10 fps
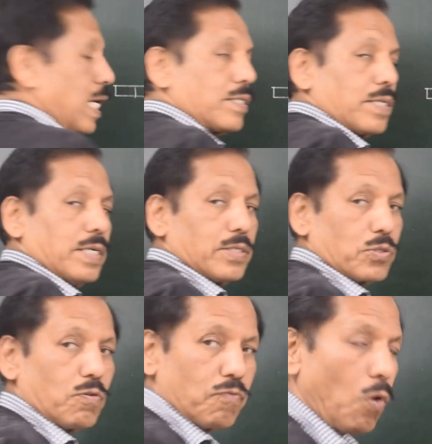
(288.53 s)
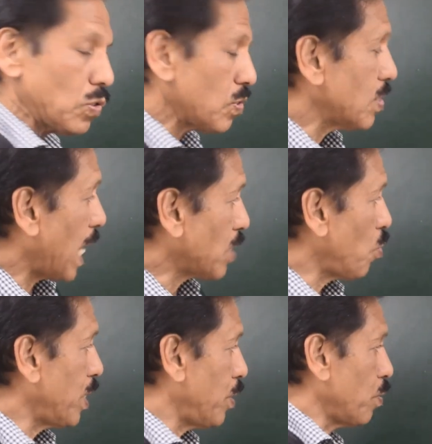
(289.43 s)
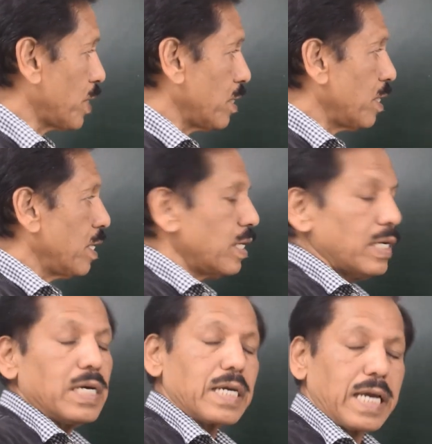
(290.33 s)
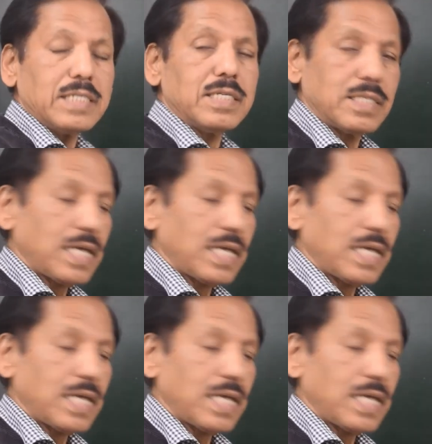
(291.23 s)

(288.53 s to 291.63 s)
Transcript: Right? So force is actually Newton, kg is